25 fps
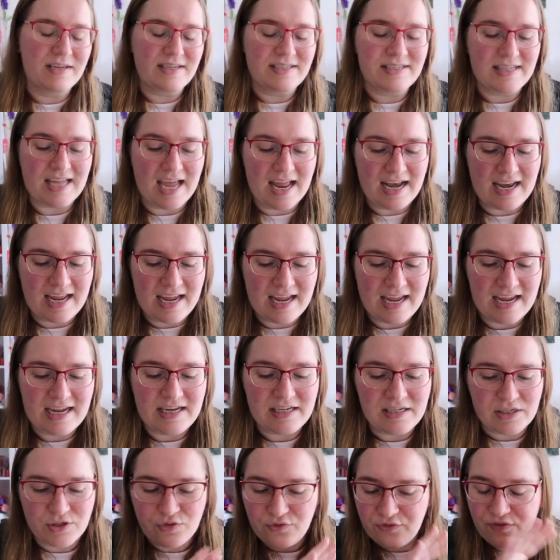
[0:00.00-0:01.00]
this and
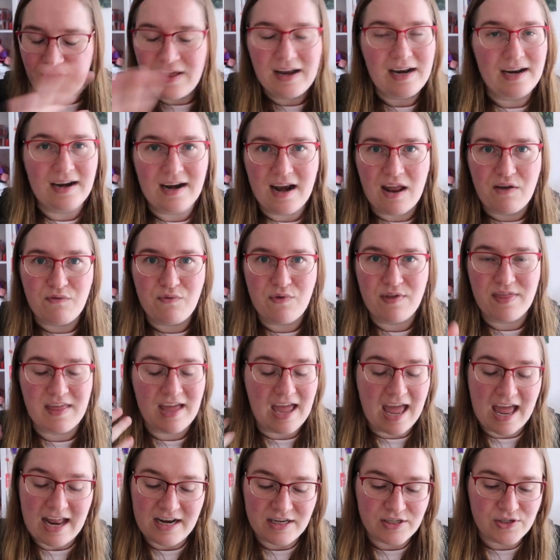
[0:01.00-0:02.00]
he just fell in love with
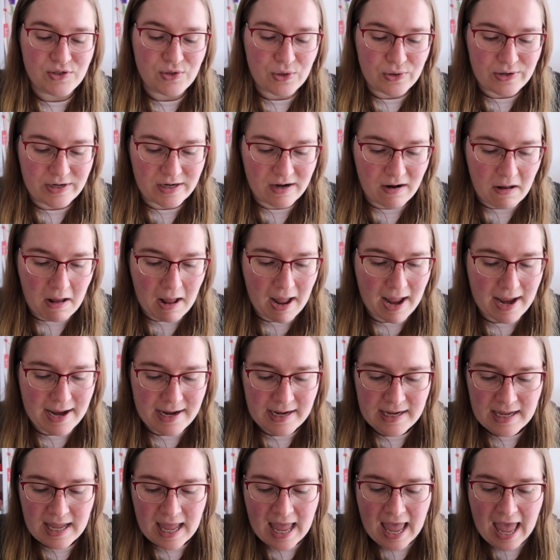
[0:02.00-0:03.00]
it, and so did
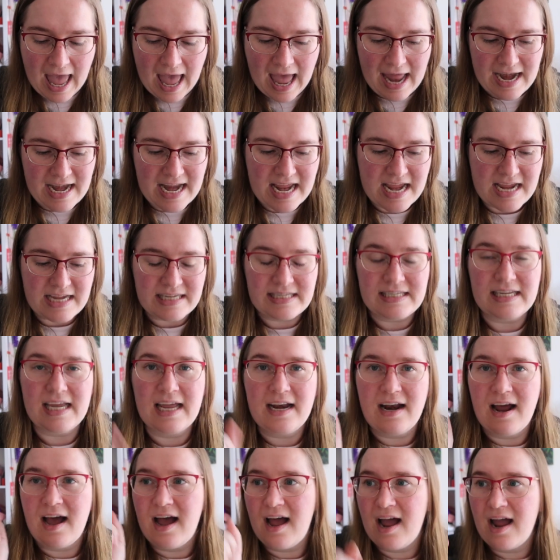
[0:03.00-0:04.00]
I, and he
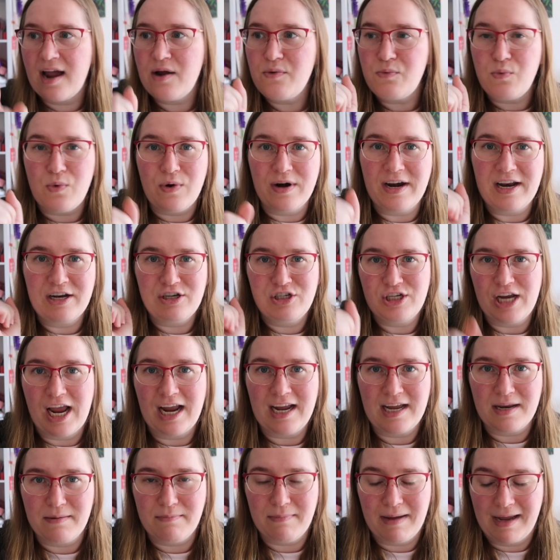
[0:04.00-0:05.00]
said, I want a
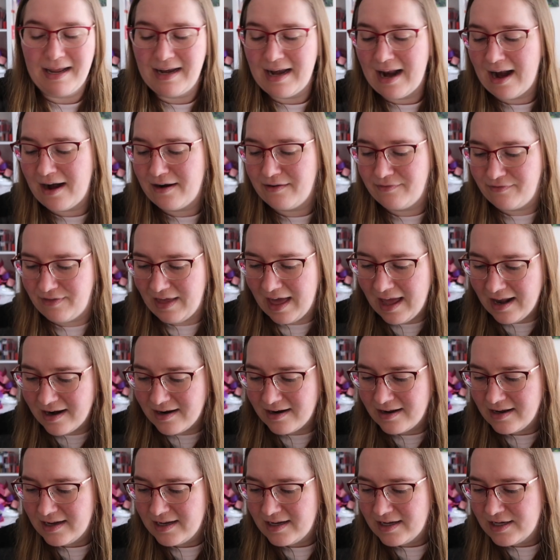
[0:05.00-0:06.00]
jacket made out of
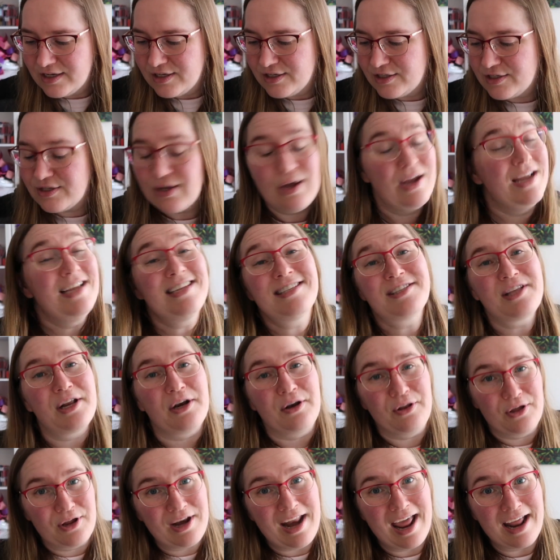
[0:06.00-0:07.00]
that. So he's
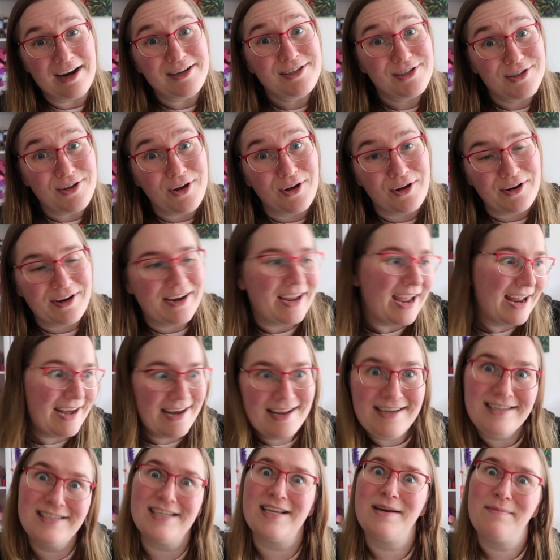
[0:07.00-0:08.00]
going to learn how to sew
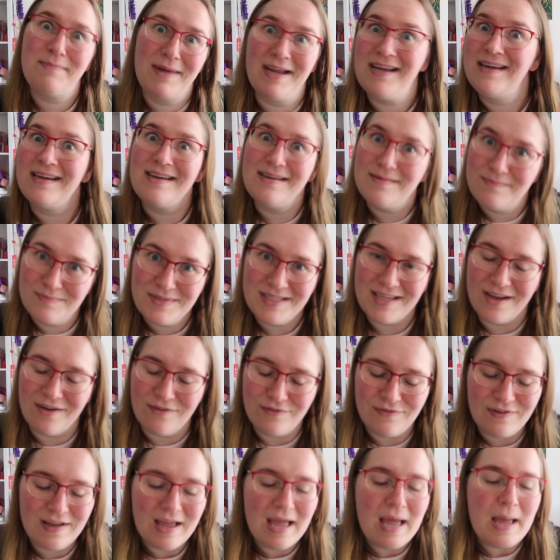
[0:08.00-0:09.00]
and he's going to make it
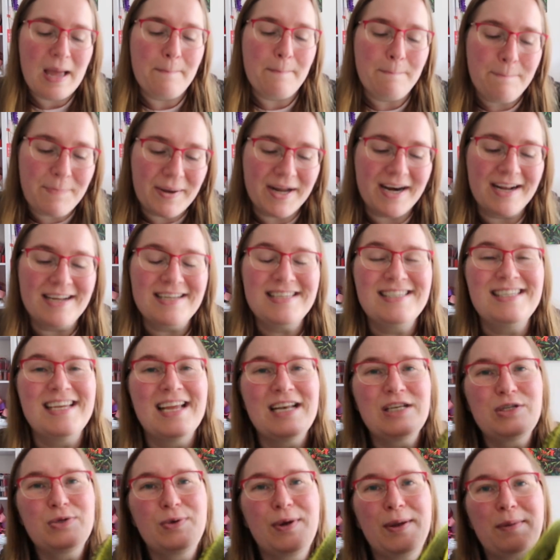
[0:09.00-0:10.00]
himself. But I
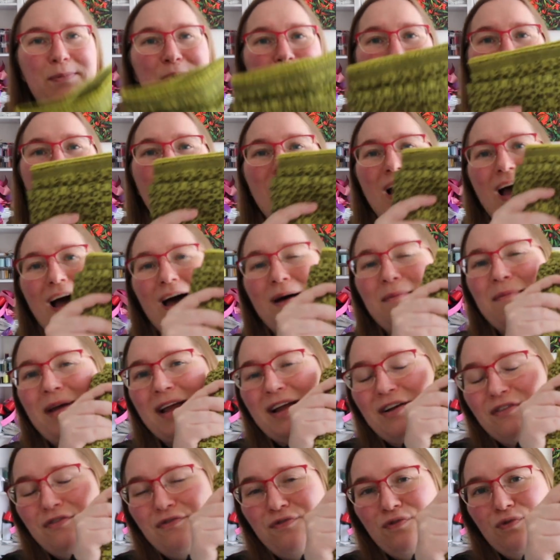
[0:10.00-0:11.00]
said to him, you can't
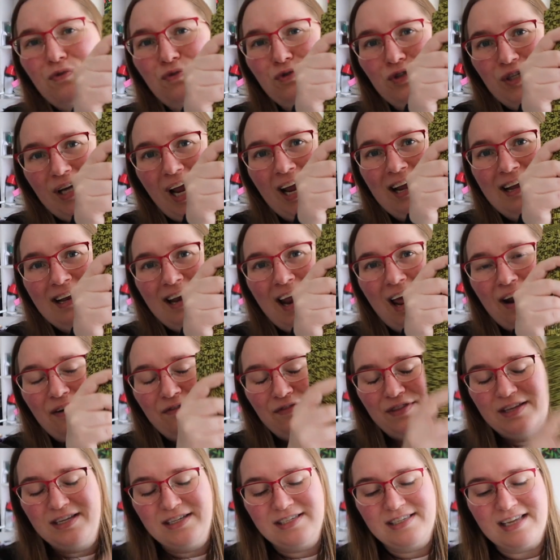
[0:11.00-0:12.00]
make a full jacket out
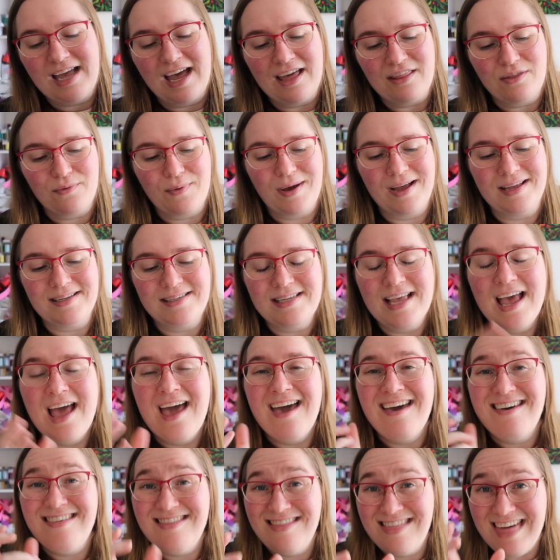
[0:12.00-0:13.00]
of this. Otherwise,
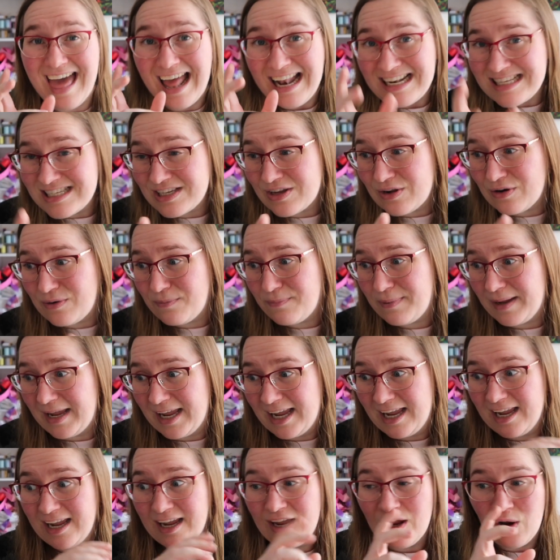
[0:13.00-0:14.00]
that's going to
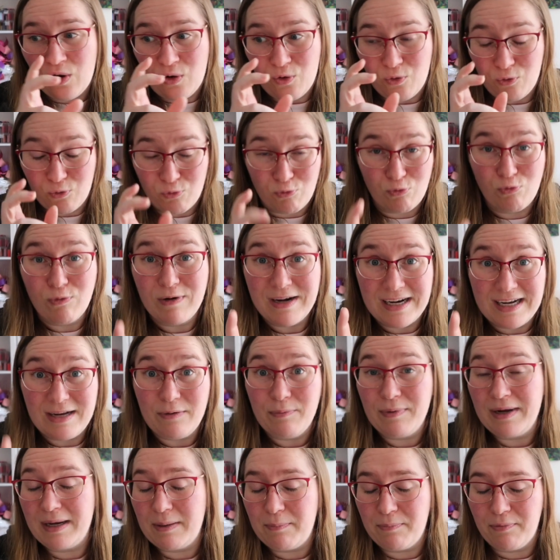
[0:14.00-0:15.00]
be
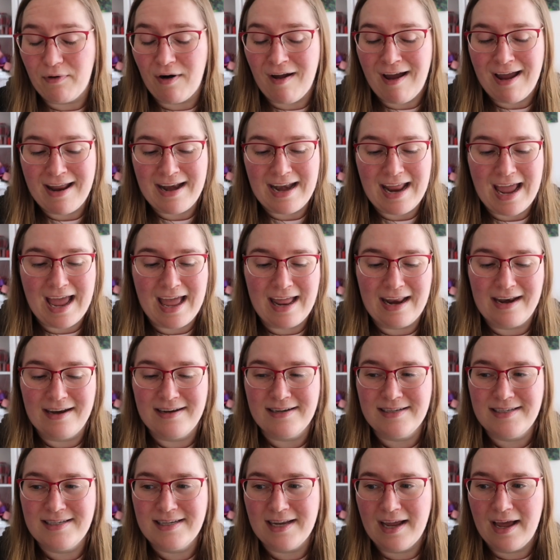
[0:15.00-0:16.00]
really, really bright.
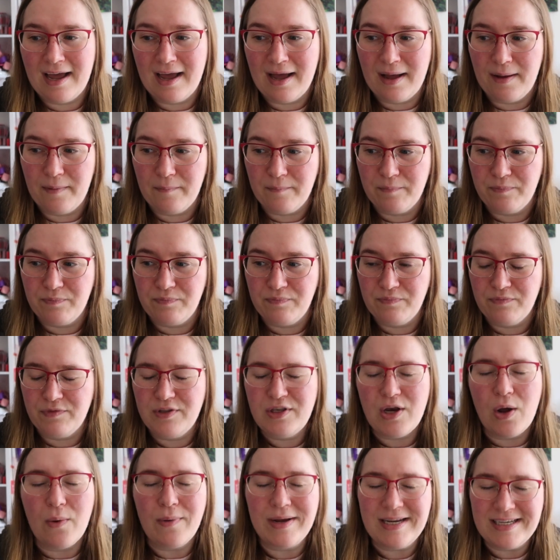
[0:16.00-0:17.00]
And
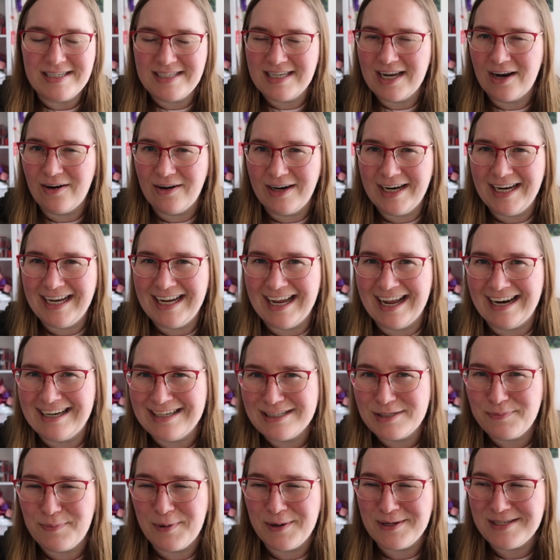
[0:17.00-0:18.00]
knowing Terry and
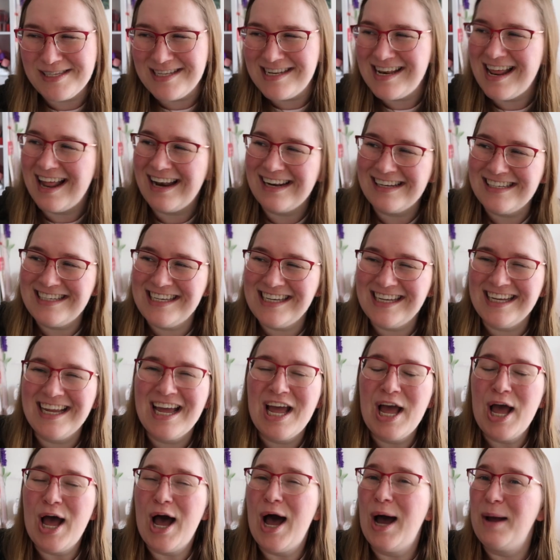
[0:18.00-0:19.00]
his
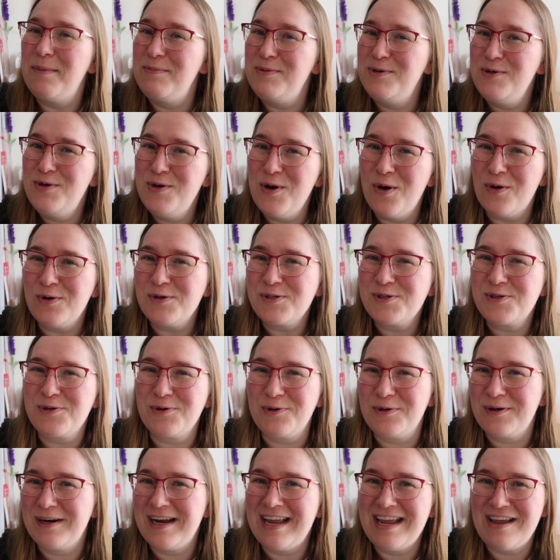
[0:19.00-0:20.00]
personality, I'm not
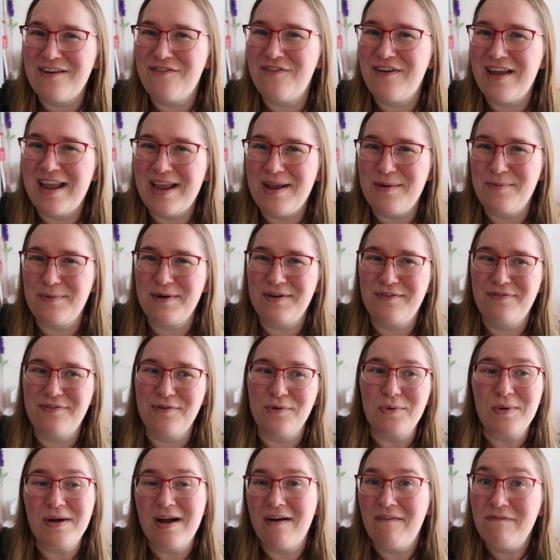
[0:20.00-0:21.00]
sure if he would
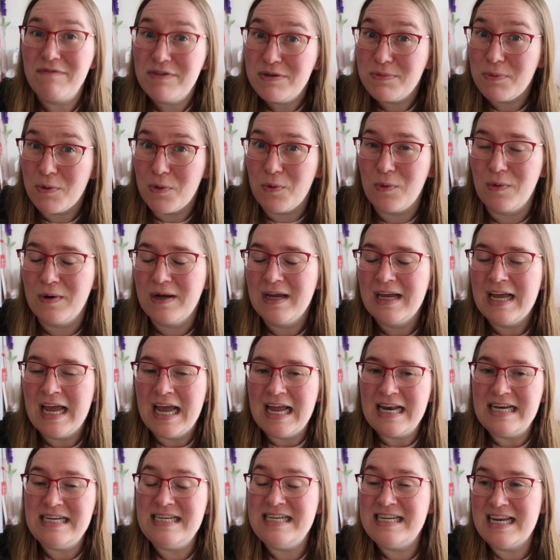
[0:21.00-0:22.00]
feel comfortable
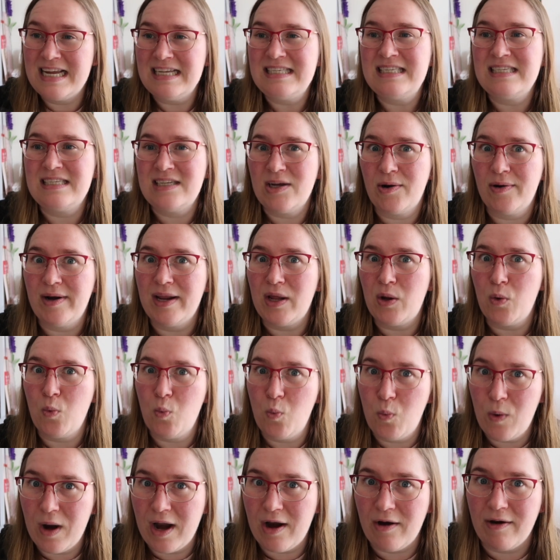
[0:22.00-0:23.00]
necessarily
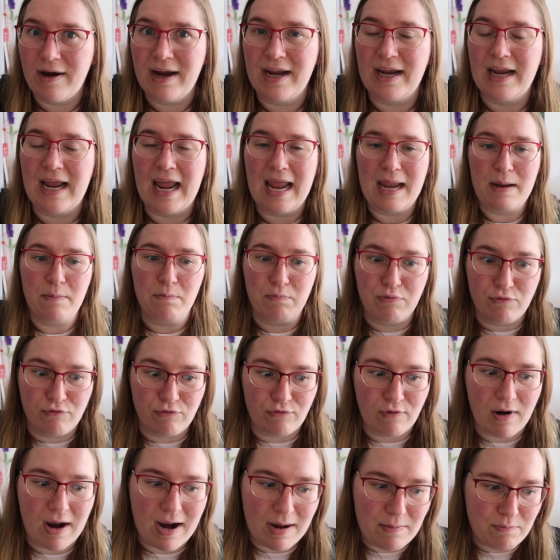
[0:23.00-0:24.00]
wearing a
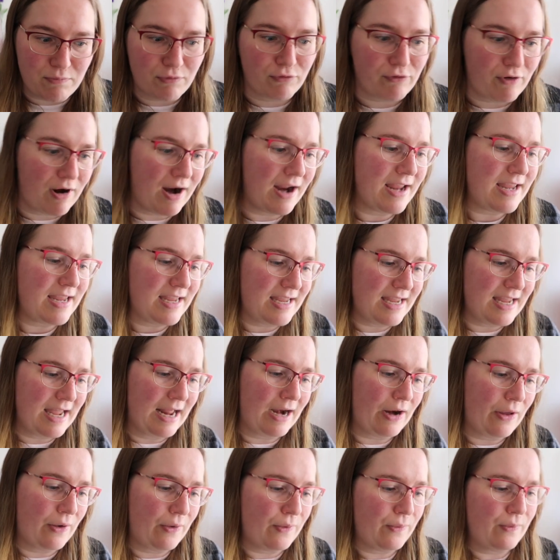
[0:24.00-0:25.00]
bright, bright
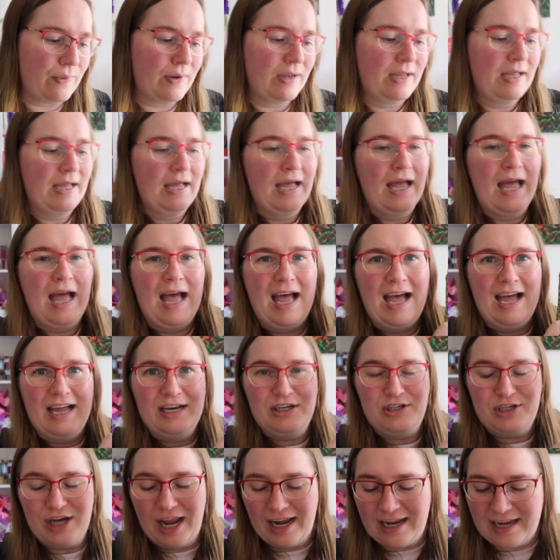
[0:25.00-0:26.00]
yellow
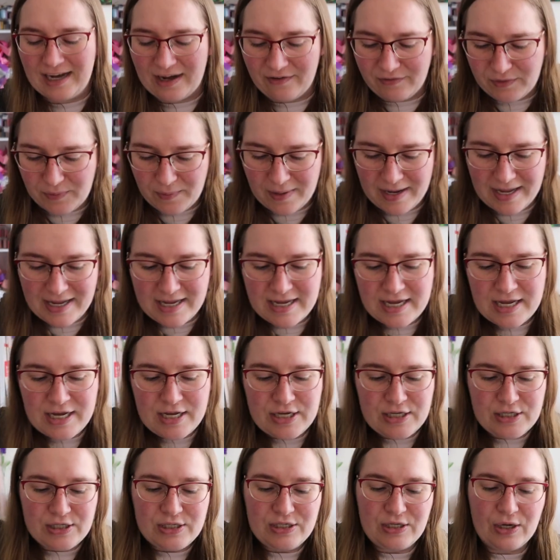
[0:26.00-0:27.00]
jacket everywhere.
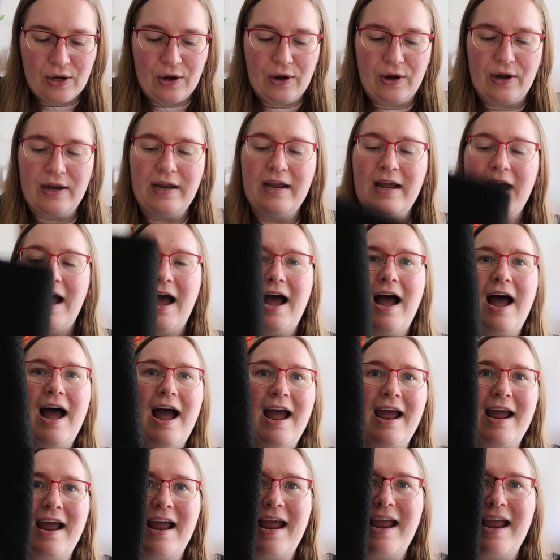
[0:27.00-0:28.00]
So I